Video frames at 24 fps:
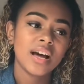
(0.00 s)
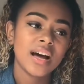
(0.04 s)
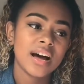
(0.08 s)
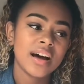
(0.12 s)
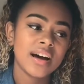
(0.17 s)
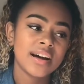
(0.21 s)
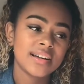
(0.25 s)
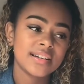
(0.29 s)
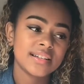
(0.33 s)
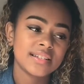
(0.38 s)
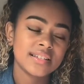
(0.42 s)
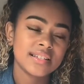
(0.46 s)

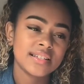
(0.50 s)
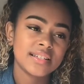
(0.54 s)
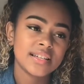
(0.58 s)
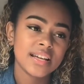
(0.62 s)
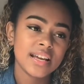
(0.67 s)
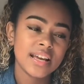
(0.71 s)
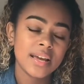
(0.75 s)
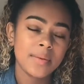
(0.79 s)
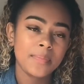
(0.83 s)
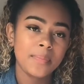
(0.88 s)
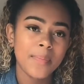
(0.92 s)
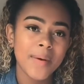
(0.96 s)
and
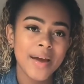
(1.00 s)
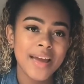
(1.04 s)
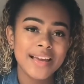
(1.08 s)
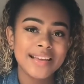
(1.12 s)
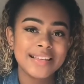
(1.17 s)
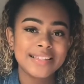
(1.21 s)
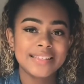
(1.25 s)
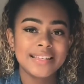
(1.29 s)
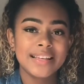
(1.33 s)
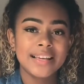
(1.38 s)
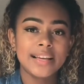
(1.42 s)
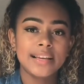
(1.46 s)
it
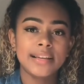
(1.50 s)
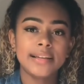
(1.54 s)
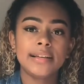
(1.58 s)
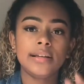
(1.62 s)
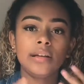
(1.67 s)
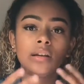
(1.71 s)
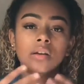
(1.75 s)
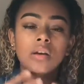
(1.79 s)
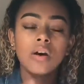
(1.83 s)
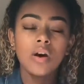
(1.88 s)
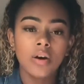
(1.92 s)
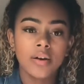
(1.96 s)
basically
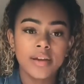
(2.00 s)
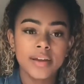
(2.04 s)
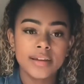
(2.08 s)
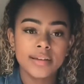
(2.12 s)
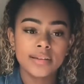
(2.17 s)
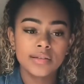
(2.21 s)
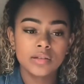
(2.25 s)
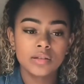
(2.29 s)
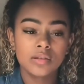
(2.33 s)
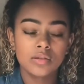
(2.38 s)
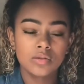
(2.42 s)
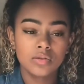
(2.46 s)

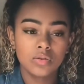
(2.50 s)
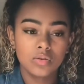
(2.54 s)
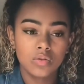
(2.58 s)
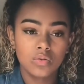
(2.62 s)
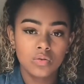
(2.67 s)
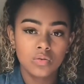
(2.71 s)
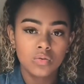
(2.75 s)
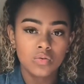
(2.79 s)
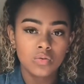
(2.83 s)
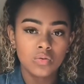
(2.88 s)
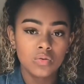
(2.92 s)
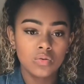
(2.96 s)
lines
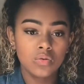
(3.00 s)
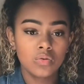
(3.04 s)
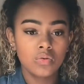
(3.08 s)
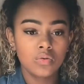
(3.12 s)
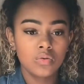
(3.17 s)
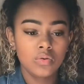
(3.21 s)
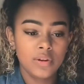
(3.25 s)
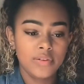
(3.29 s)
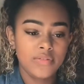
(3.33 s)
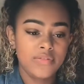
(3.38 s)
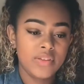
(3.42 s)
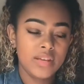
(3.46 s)

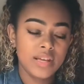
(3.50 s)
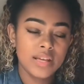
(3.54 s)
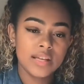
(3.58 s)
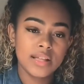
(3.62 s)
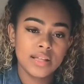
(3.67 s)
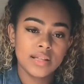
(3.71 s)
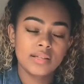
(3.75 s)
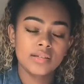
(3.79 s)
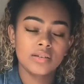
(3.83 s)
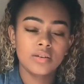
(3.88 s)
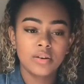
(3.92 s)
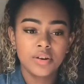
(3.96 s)
all of the
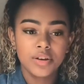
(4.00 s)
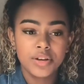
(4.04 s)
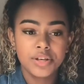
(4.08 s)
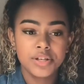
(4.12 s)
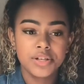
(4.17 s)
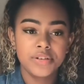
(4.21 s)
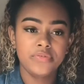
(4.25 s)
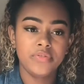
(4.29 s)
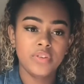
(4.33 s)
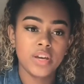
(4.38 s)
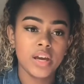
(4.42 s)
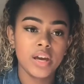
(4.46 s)
inside
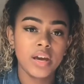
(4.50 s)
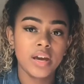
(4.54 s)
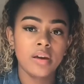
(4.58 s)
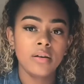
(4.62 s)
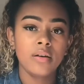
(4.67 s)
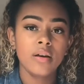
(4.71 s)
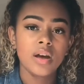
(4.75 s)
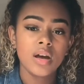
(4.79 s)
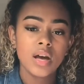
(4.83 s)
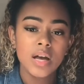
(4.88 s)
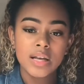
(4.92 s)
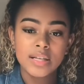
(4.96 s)
of you
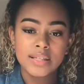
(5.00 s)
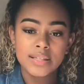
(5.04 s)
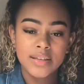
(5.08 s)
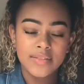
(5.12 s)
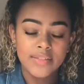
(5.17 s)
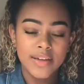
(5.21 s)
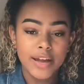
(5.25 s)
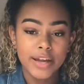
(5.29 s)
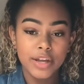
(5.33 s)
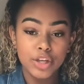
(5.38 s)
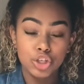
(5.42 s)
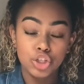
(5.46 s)
so
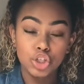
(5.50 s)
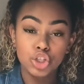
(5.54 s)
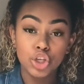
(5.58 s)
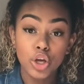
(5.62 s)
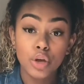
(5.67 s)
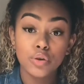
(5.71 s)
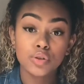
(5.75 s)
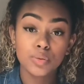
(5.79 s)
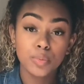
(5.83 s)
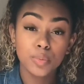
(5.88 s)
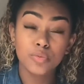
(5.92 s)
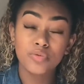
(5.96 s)
that it
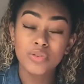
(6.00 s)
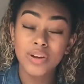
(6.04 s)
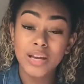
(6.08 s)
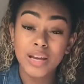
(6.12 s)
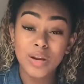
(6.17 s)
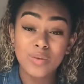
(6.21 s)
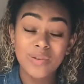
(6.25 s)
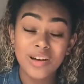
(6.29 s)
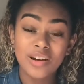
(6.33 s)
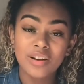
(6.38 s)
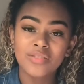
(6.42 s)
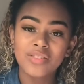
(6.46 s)
shows up really
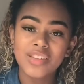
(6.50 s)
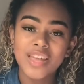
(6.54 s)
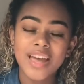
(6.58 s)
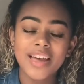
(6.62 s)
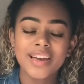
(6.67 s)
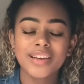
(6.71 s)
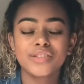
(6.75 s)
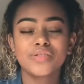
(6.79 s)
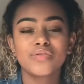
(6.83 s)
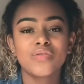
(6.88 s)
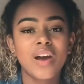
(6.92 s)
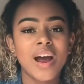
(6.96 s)
well on the
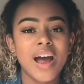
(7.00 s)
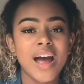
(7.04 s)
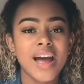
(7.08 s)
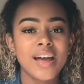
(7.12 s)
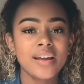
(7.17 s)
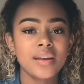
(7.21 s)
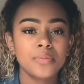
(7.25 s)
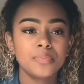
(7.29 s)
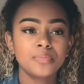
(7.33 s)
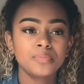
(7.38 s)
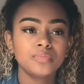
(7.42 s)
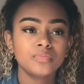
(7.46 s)

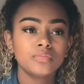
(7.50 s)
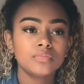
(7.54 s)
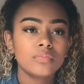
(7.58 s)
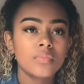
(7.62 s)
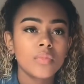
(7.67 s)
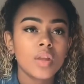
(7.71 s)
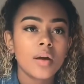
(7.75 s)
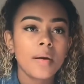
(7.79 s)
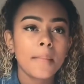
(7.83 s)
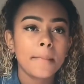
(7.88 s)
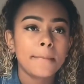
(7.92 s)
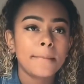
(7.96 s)
x-ray.
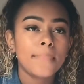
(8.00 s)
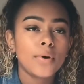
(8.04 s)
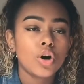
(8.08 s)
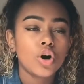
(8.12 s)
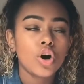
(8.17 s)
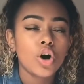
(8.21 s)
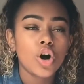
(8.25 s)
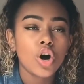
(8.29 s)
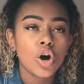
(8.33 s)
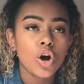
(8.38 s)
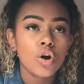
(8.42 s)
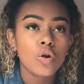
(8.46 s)
But
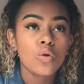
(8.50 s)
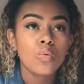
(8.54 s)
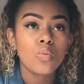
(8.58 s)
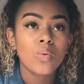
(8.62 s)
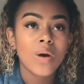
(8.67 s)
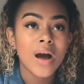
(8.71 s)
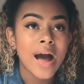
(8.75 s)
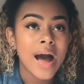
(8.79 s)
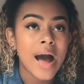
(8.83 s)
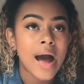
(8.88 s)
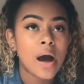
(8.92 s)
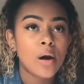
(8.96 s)
oh
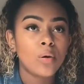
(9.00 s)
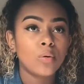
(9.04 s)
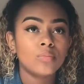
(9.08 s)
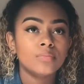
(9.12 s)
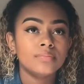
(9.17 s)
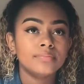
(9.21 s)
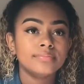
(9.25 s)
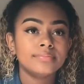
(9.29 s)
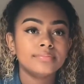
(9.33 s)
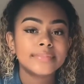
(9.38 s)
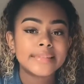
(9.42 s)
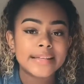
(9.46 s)
wow,
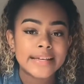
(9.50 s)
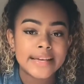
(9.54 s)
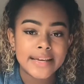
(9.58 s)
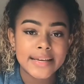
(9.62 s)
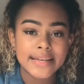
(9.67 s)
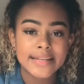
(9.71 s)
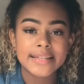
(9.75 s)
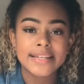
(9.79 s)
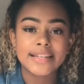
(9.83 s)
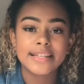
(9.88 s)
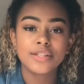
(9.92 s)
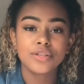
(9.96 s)

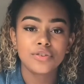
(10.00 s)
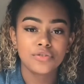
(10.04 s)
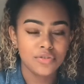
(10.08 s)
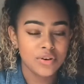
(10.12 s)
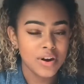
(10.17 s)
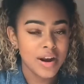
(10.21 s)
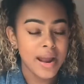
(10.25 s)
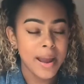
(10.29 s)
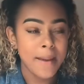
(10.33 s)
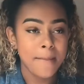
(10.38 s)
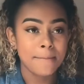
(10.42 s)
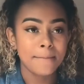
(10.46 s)
it is
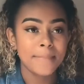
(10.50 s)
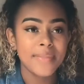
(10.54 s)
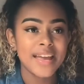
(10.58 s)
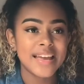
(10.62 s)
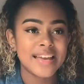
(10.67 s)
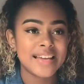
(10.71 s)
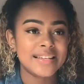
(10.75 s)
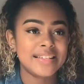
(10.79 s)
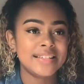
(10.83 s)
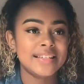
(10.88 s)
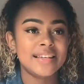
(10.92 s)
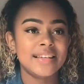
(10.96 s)
grim.
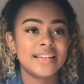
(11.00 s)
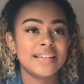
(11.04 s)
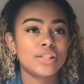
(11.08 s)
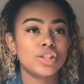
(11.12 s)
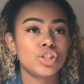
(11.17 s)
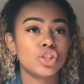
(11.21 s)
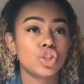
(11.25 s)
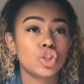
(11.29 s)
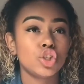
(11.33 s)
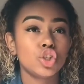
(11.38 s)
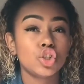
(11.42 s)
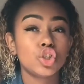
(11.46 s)

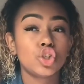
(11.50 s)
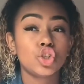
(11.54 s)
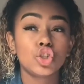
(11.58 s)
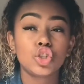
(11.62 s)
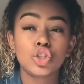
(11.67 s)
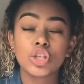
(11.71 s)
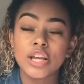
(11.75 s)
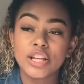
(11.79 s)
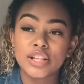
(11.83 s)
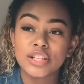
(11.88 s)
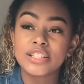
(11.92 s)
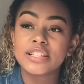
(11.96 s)

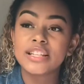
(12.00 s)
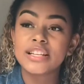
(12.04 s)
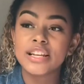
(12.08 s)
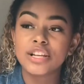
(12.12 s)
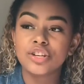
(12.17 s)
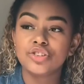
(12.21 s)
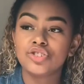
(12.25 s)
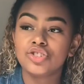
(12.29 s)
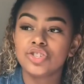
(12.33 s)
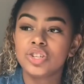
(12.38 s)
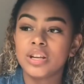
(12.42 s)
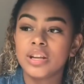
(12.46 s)
It's
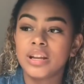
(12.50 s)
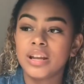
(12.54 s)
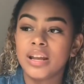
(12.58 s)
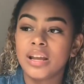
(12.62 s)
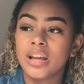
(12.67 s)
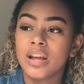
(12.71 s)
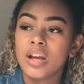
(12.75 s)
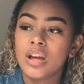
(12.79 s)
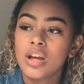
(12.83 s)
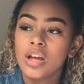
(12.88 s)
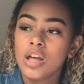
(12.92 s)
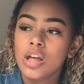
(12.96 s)

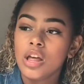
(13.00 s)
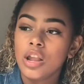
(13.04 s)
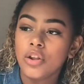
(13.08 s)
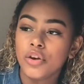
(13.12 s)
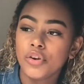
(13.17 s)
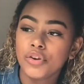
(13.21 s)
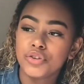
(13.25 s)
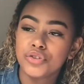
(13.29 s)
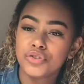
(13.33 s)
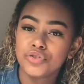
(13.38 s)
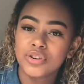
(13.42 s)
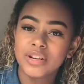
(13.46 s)
literally
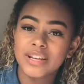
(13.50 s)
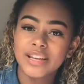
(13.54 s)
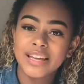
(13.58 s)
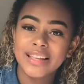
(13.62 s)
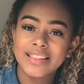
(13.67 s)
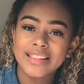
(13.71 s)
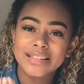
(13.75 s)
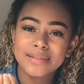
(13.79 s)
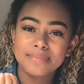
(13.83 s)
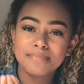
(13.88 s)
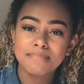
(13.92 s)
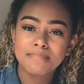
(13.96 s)
like drinking
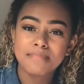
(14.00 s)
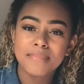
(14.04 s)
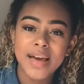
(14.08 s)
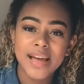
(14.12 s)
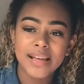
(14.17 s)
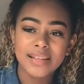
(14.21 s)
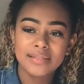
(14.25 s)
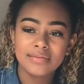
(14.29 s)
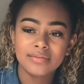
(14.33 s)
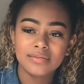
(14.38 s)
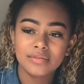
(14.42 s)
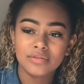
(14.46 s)
this
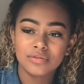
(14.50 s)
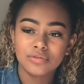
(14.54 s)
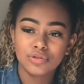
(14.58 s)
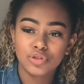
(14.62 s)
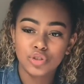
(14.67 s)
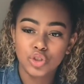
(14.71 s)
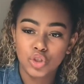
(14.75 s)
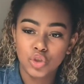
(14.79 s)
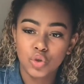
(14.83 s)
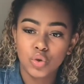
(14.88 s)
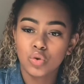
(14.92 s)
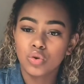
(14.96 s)
metal
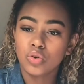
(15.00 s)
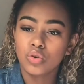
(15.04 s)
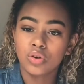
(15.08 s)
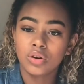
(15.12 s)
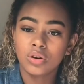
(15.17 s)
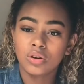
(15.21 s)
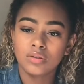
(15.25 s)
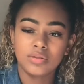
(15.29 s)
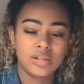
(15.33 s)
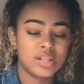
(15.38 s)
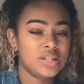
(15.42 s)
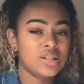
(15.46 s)

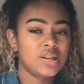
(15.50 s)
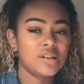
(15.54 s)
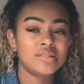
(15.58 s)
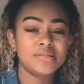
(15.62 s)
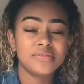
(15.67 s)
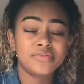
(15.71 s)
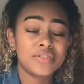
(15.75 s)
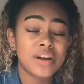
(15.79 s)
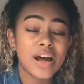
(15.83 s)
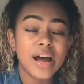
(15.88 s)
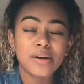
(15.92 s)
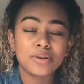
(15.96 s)
chalk. I don't
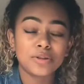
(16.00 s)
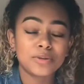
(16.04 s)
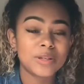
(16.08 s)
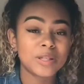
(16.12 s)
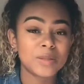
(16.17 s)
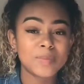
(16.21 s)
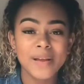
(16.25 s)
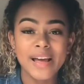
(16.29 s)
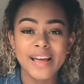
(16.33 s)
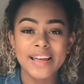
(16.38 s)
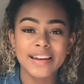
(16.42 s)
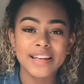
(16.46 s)
even know how to
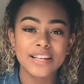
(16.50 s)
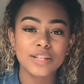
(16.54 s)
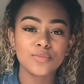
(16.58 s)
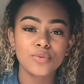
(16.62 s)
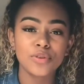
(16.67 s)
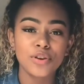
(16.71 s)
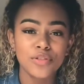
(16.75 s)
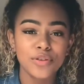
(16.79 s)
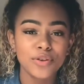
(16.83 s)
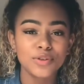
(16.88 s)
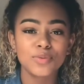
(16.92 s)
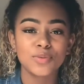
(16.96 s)
explain it. It's one
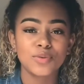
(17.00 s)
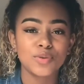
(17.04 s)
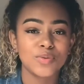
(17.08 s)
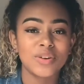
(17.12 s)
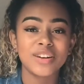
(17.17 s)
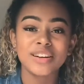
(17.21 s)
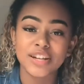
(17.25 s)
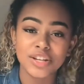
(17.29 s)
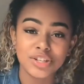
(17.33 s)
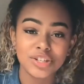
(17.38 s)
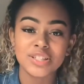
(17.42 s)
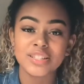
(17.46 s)
of those ones where
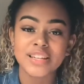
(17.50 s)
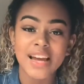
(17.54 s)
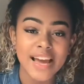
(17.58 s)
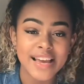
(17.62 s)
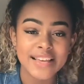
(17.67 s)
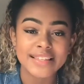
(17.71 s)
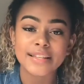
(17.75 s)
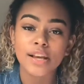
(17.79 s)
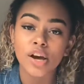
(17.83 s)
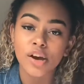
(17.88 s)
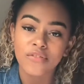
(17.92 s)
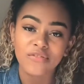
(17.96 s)
unless you
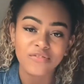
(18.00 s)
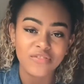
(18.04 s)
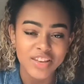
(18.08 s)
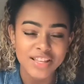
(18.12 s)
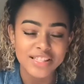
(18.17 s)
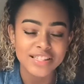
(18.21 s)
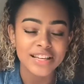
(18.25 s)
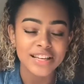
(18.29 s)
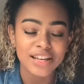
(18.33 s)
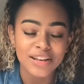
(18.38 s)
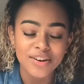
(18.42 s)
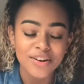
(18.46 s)
taste it, I
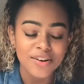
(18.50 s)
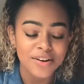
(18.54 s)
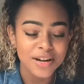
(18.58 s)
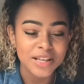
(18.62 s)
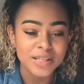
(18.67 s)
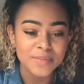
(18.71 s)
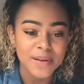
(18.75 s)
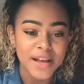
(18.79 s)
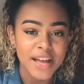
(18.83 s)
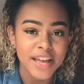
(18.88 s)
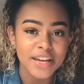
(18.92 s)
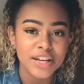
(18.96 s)
physically can't
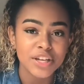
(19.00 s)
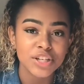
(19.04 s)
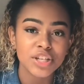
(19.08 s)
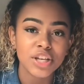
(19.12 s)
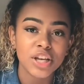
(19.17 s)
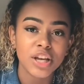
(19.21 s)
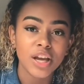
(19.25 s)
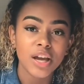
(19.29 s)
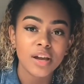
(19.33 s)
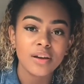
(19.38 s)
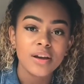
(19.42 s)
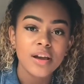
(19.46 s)
explain it to
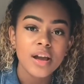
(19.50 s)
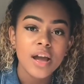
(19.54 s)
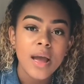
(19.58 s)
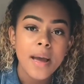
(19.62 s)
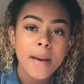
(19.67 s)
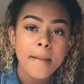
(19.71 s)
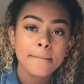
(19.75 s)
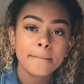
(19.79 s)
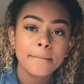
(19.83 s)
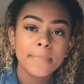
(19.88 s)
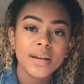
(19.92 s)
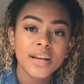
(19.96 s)
you.
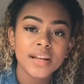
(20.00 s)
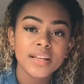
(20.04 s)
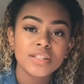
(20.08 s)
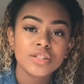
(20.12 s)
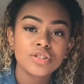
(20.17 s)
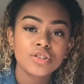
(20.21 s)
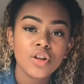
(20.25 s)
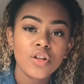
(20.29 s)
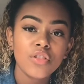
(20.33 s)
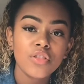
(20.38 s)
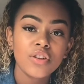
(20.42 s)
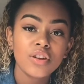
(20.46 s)
But it's
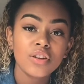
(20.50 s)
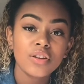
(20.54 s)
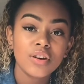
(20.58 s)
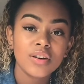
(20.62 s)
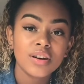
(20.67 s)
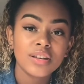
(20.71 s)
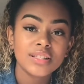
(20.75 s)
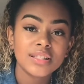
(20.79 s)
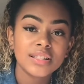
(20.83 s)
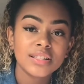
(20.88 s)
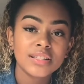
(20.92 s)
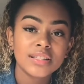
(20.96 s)
not the
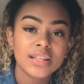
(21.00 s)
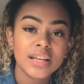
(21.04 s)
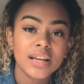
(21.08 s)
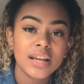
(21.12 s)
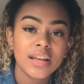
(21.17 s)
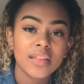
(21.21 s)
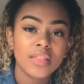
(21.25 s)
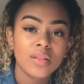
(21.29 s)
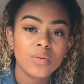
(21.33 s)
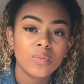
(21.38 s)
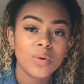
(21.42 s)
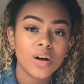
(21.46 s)
nicest thing
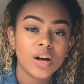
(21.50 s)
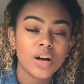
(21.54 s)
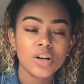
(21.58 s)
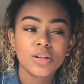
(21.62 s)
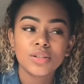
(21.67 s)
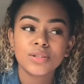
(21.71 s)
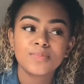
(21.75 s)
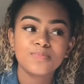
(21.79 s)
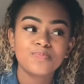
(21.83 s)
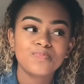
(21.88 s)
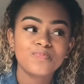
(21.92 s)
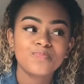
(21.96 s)
in the
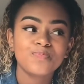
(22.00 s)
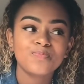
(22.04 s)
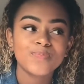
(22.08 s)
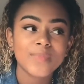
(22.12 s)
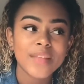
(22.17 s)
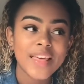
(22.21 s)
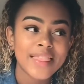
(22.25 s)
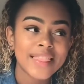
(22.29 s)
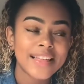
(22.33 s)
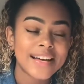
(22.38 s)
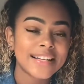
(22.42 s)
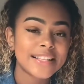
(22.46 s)
world,
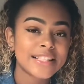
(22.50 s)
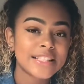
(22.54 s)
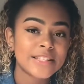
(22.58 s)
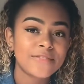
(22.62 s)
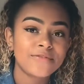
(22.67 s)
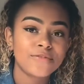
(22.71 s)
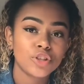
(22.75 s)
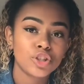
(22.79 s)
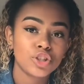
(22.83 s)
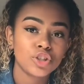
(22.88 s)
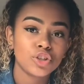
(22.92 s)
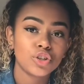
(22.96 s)
that's
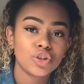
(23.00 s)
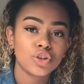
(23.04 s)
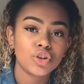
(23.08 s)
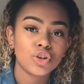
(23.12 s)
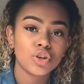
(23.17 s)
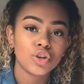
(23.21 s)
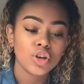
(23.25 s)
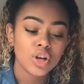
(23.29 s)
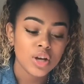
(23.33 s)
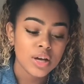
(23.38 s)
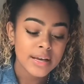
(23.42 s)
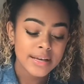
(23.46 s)
for sure.
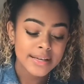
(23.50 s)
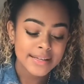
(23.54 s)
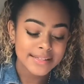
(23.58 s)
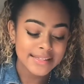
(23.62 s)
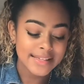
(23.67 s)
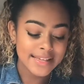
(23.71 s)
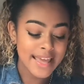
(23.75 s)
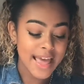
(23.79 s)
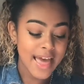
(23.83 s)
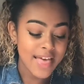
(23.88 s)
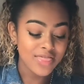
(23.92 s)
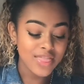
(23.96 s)
So
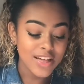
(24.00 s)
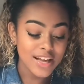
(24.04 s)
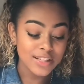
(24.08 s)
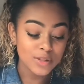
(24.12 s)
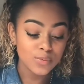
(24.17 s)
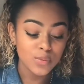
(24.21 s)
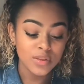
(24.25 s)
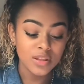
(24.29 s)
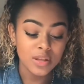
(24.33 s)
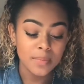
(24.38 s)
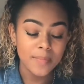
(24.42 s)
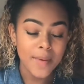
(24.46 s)
yeah, that's
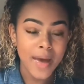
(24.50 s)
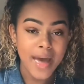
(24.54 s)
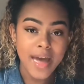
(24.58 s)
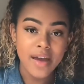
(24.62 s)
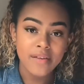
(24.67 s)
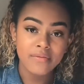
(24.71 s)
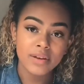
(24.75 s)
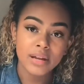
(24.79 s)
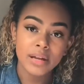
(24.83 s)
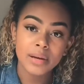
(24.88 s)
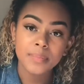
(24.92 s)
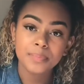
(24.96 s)
what the
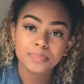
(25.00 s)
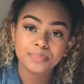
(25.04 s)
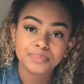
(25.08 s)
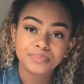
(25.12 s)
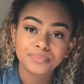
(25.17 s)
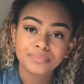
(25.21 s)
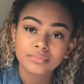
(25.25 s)
barium